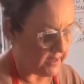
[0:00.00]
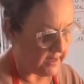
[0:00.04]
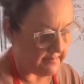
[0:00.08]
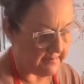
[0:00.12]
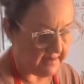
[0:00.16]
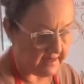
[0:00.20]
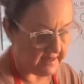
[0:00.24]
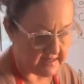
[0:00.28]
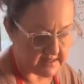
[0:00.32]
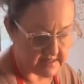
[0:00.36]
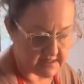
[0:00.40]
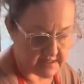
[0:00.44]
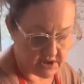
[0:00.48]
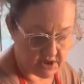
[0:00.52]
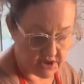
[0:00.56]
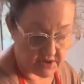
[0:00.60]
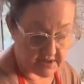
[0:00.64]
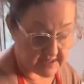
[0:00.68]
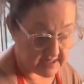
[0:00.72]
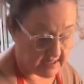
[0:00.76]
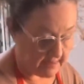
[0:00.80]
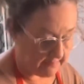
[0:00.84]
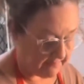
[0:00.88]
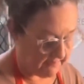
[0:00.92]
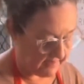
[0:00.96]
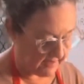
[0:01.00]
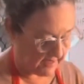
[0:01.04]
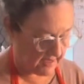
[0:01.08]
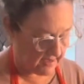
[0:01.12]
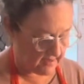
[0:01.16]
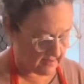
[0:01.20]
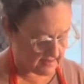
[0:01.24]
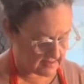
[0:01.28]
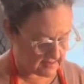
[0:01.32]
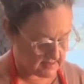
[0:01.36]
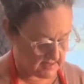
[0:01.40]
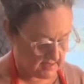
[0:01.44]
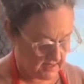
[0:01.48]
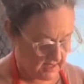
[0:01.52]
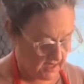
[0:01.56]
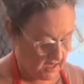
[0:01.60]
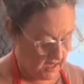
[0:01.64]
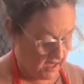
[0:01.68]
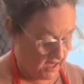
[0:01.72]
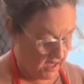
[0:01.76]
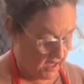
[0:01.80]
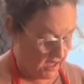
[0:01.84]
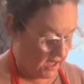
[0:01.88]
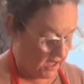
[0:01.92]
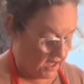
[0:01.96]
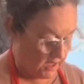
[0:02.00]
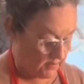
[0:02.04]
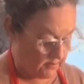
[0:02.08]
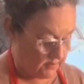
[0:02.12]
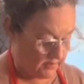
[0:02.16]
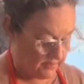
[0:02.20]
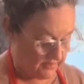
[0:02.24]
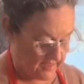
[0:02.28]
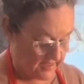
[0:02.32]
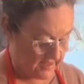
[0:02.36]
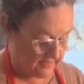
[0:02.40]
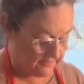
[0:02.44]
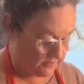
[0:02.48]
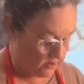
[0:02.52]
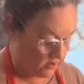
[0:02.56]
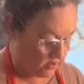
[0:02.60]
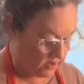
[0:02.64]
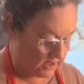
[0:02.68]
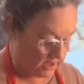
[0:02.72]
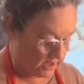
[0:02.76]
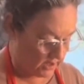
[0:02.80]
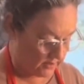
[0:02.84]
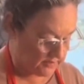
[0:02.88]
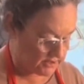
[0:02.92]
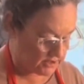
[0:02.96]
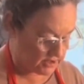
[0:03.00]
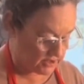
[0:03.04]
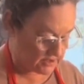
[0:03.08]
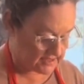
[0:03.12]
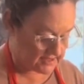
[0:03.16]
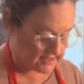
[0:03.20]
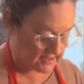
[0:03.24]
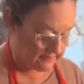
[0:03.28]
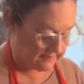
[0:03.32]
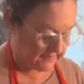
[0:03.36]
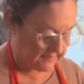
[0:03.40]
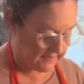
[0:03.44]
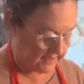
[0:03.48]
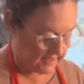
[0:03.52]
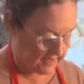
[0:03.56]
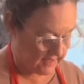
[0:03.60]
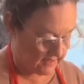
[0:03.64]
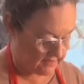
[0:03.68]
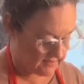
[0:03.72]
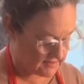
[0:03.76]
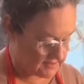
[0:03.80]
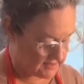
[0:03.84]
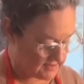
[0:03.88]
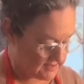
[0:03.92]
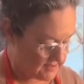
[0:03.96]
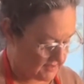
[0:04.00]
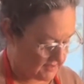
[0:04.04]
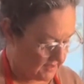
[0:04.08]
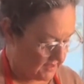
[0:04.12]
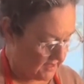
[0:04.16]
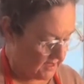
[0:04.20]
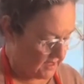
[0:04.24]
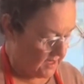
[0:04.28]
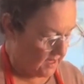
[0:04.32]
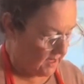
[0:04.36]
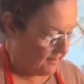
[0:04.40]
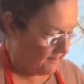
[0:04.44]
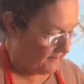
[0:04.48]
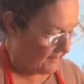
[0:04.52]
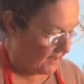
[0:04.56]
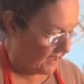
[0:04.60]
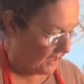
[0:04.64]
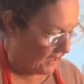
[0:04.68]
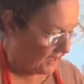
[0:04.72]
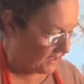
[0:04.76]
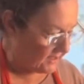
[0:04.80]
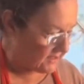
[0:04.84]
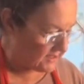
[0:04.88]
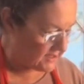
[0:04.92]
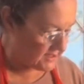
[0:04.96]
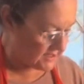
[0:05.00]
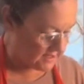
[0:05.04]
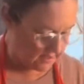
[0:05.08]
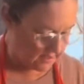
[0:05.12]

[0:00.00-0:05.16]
20 minutes to do something else, I would therefore go and do something else. But